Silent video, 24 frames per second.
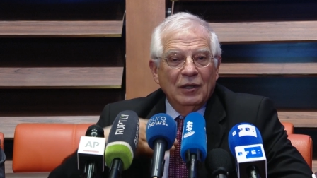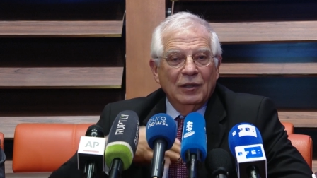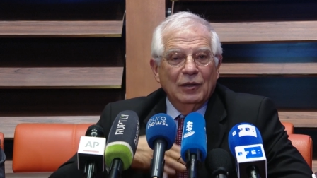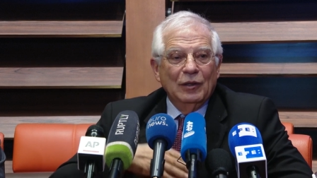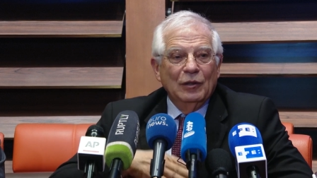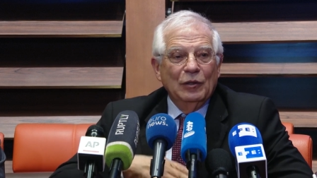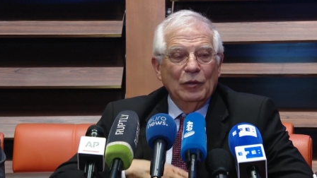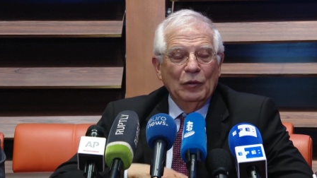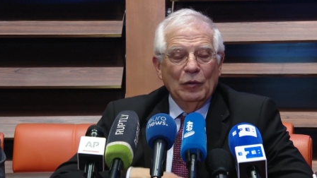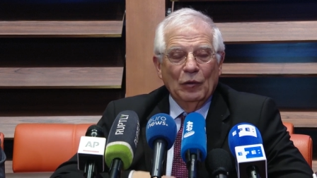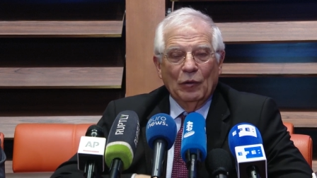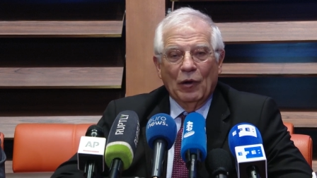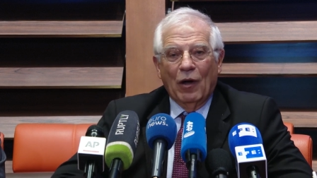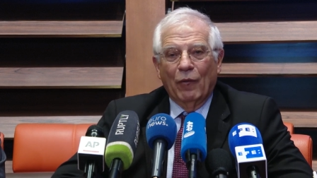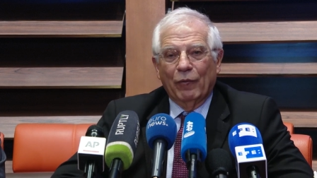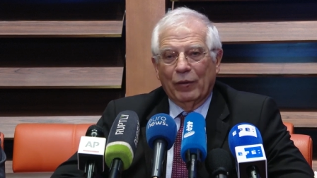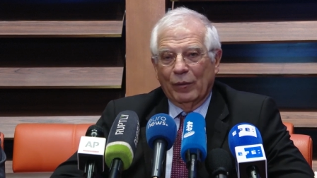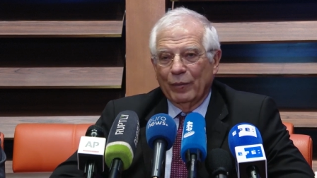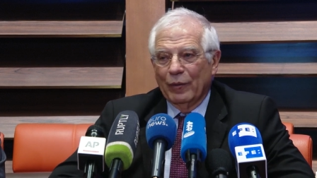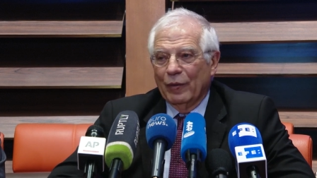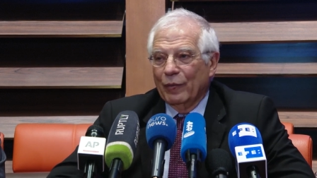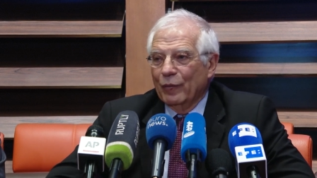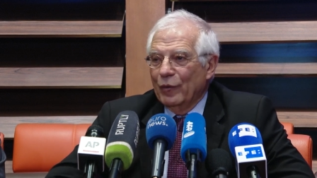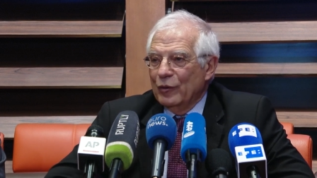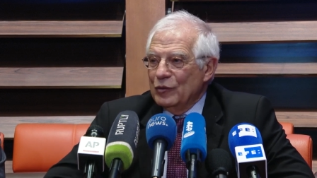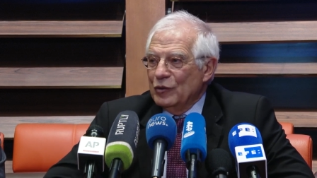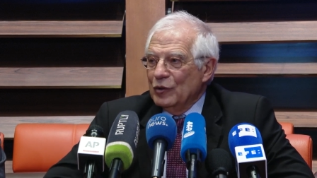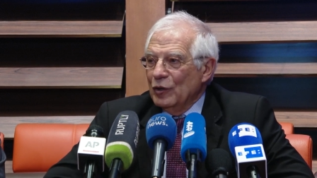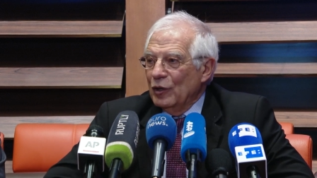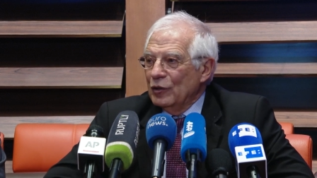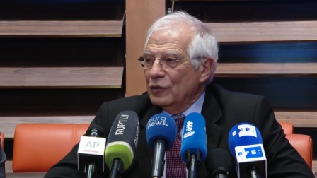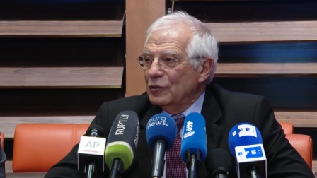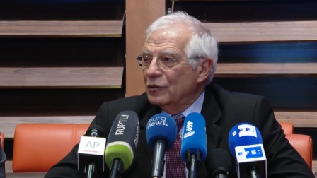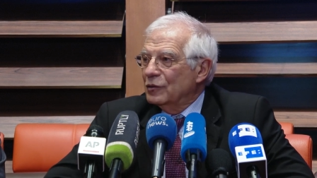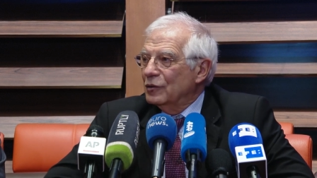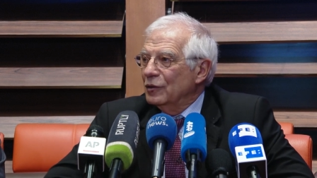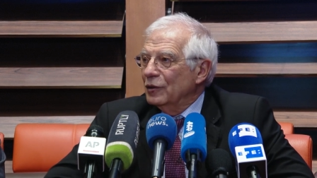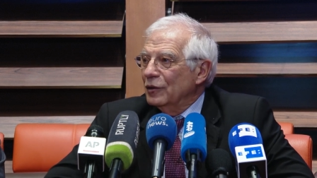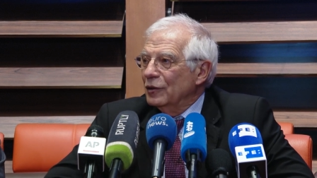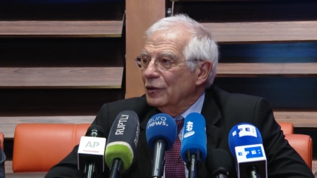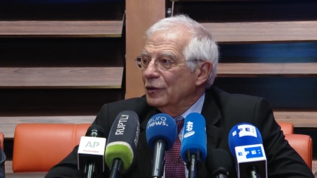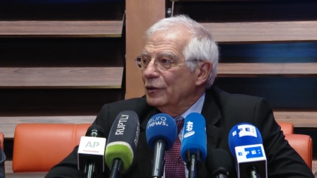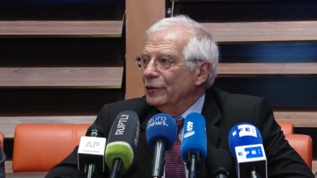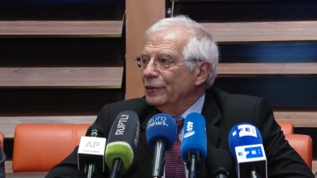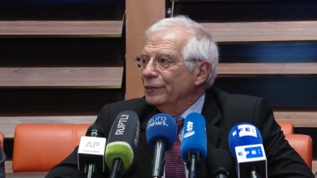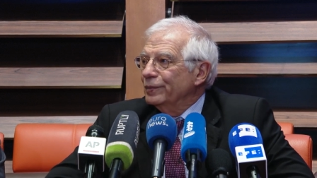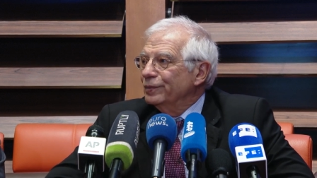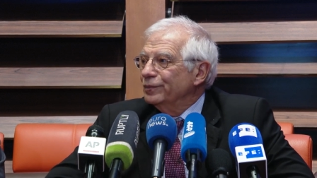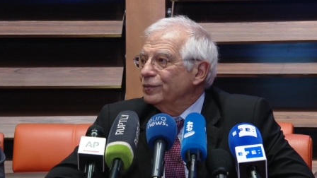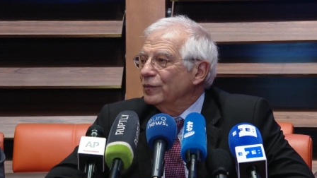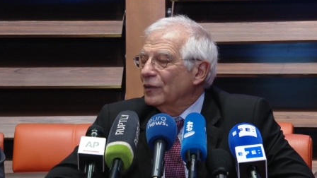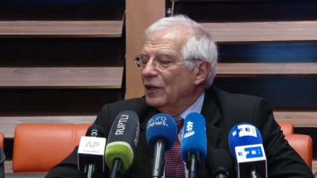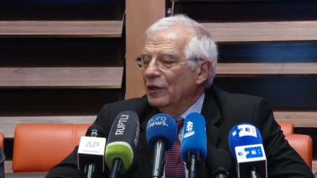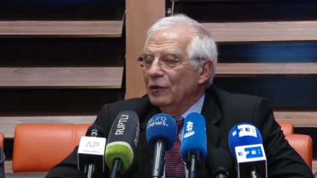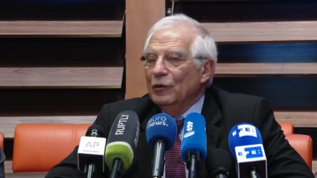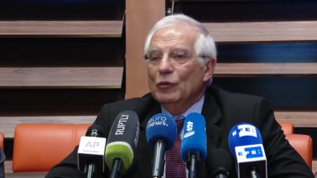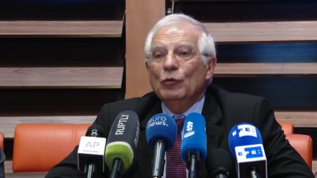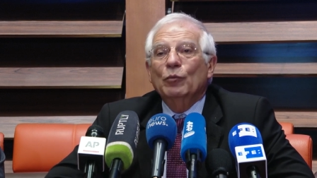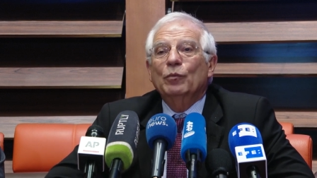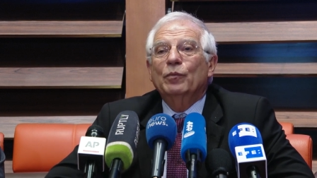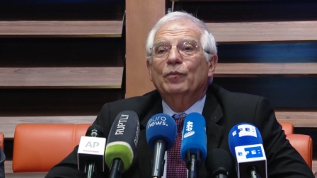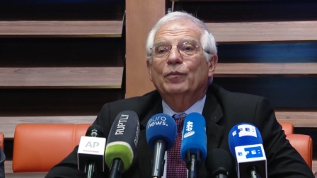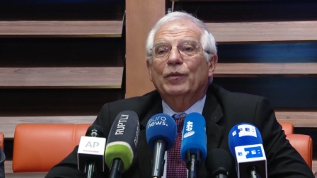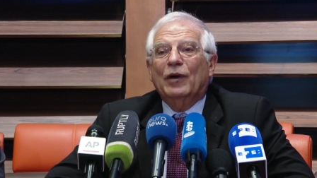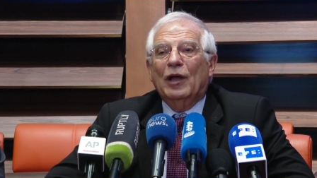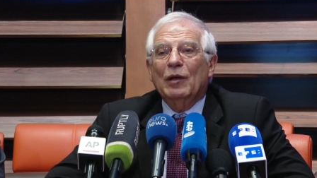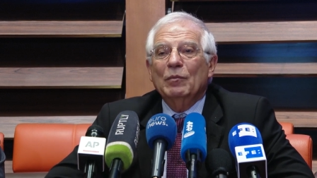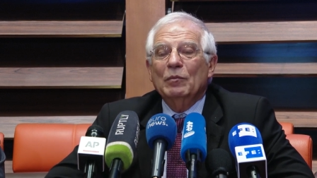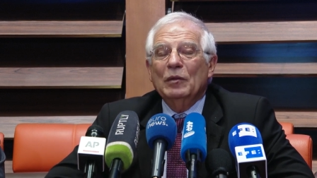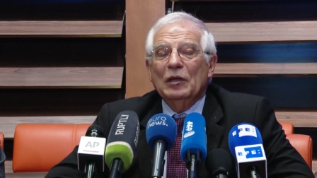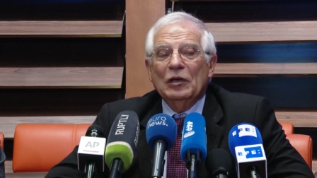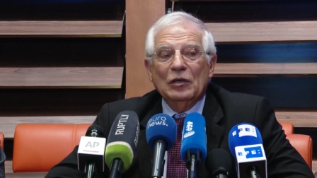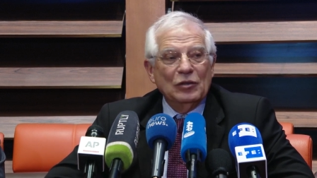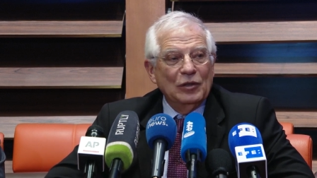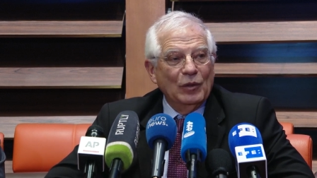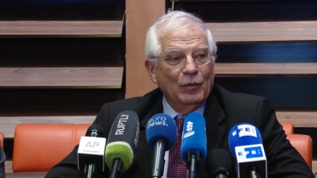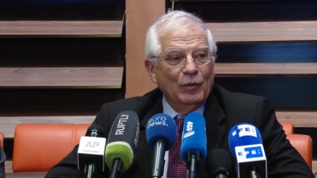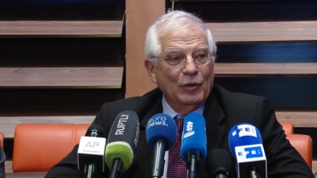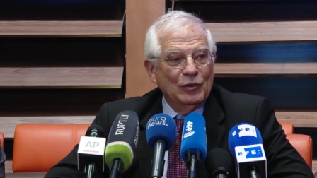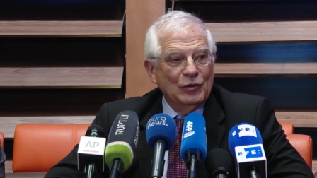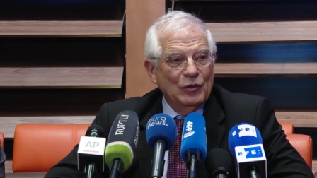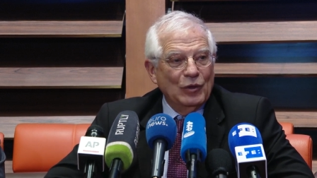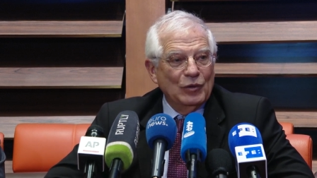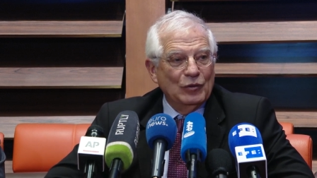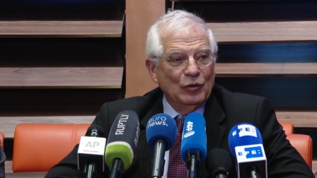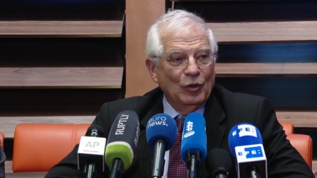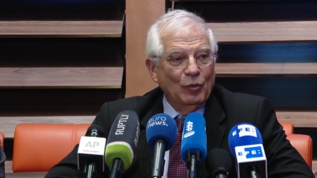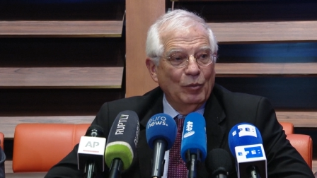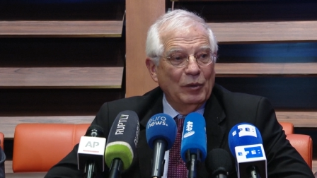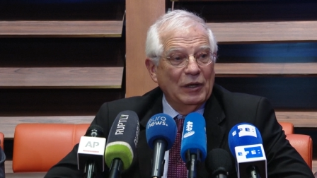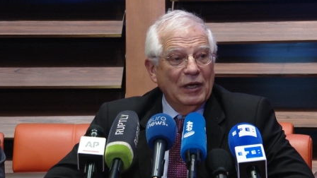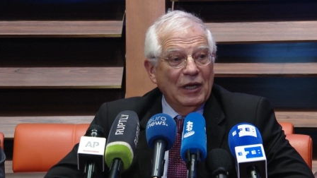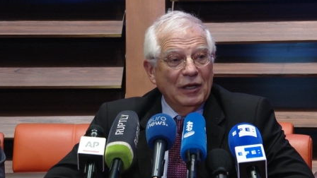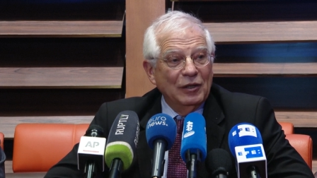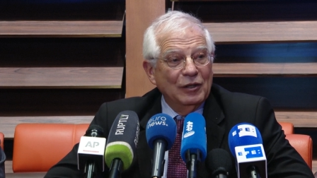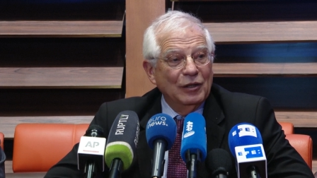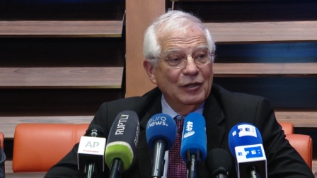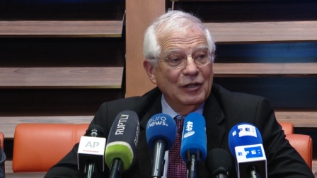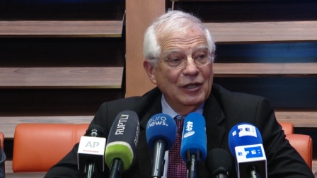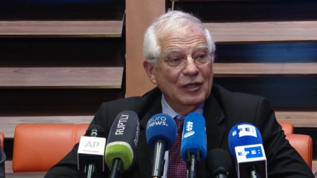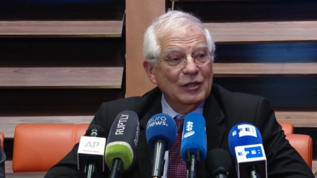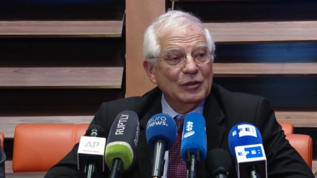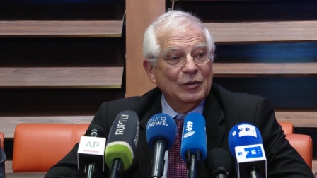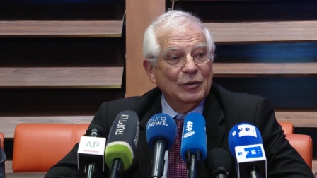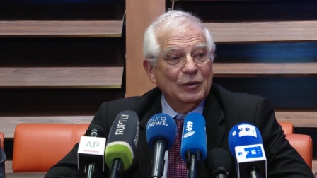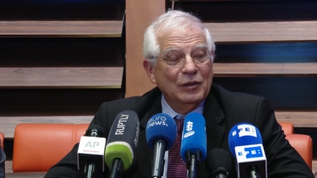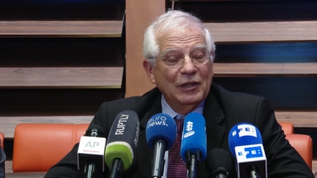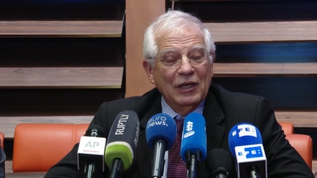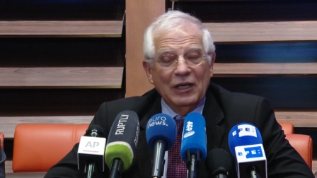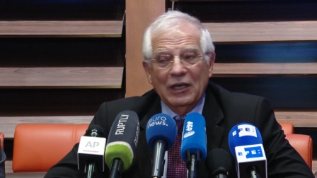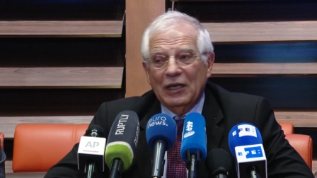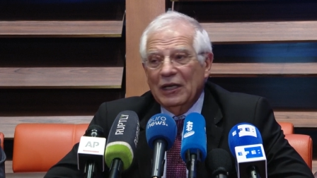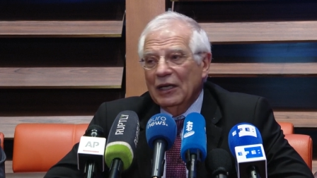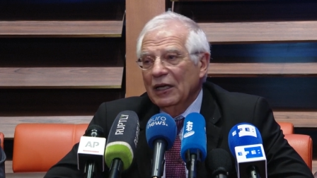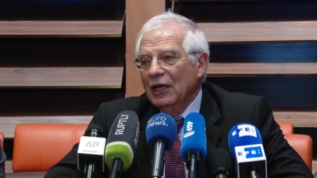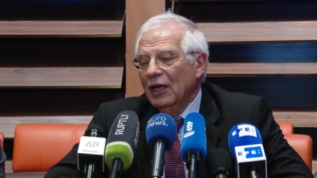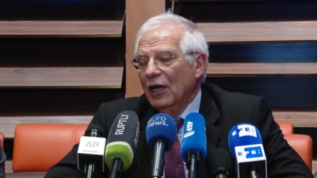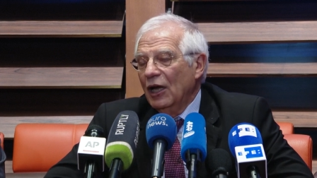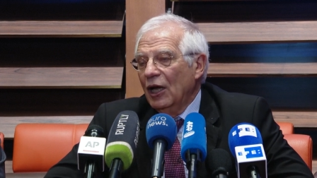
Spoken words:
the new government was the new prime minister was just nominated yesterday.